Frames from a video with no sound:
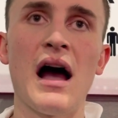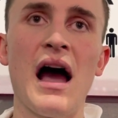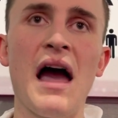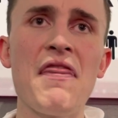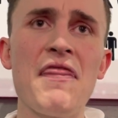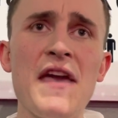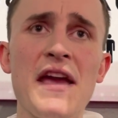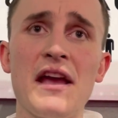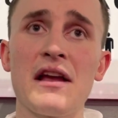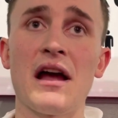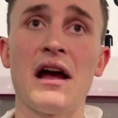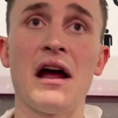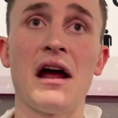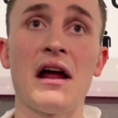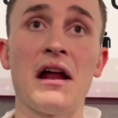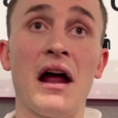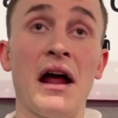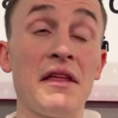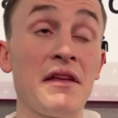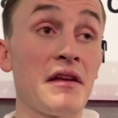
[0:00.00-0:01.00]
I think
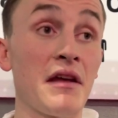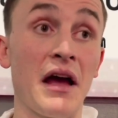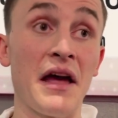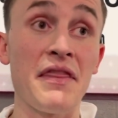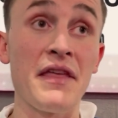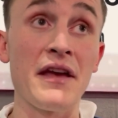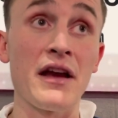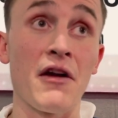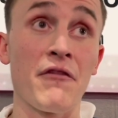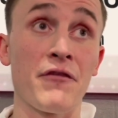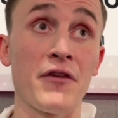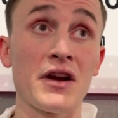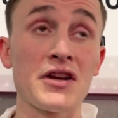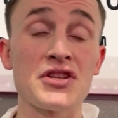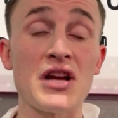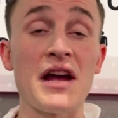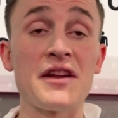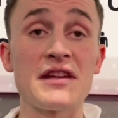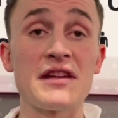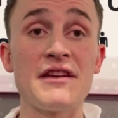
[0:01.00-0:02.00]
our first
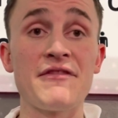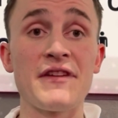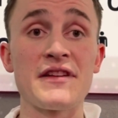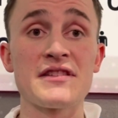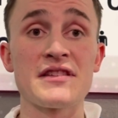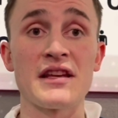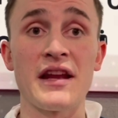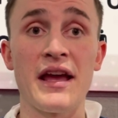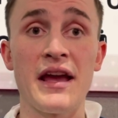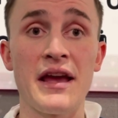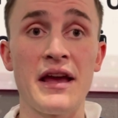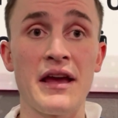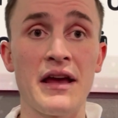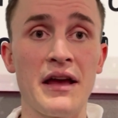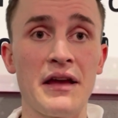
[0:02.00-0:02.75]
shot defense today,